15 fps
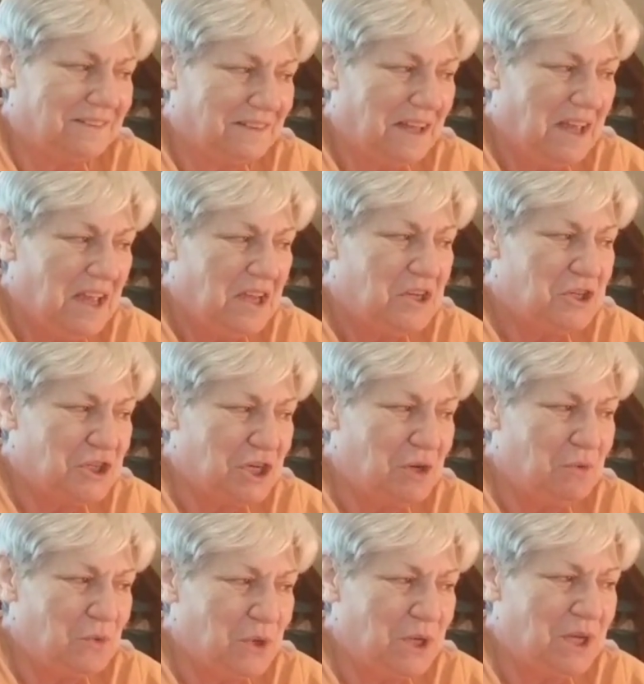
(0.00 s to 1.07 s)
she
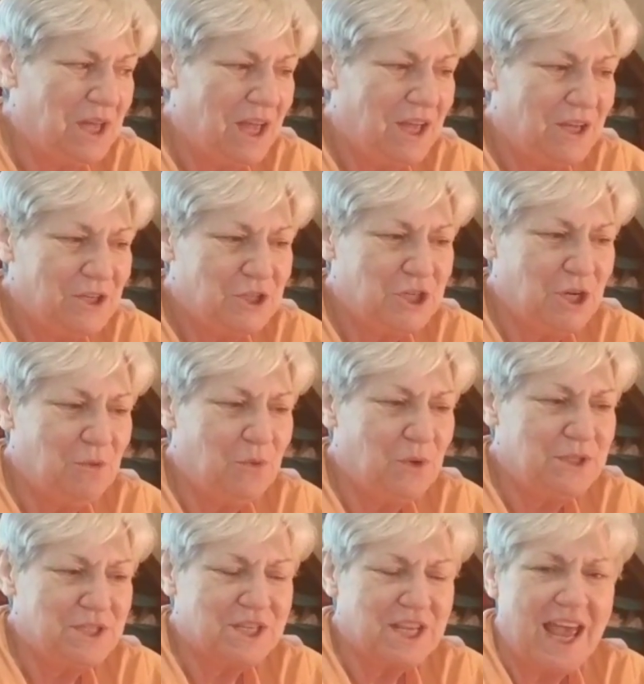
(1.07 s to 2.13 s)
would
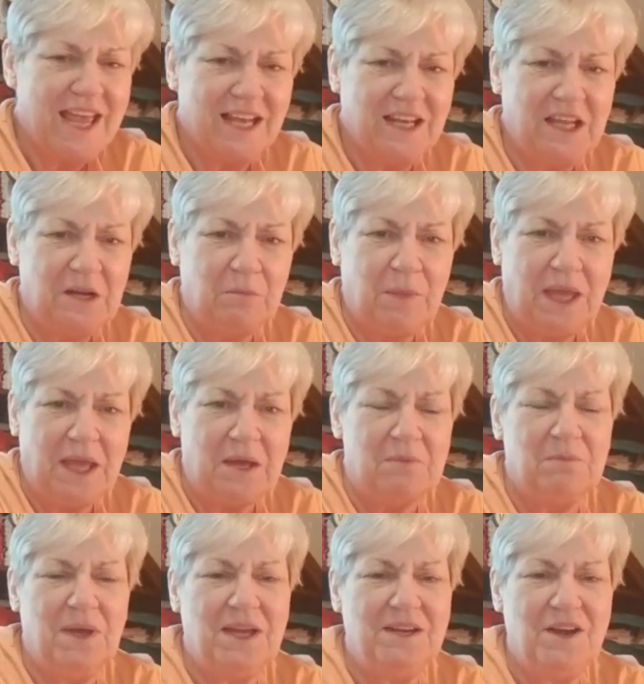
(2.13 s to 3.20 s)
say a little bit, but
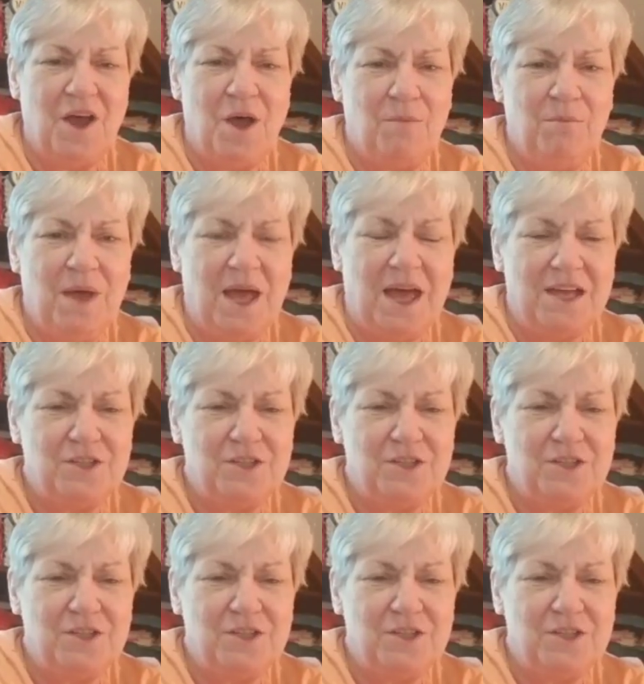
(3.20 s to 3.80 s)
not much.